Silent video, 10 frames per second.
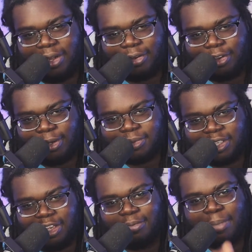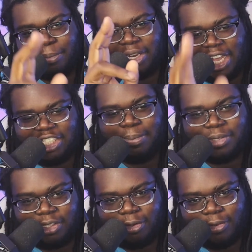You know what I'm saying? Remember last
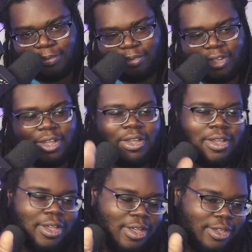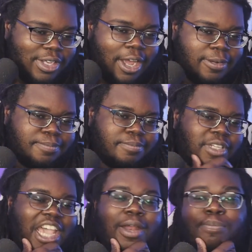episode? Yeah.
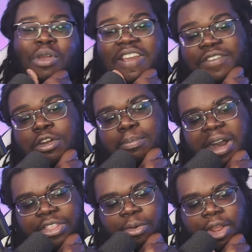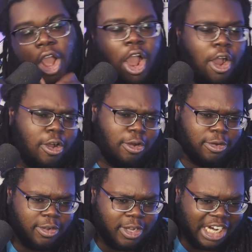And a preview, by the way. Oh,
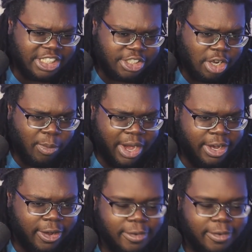I just saw right here.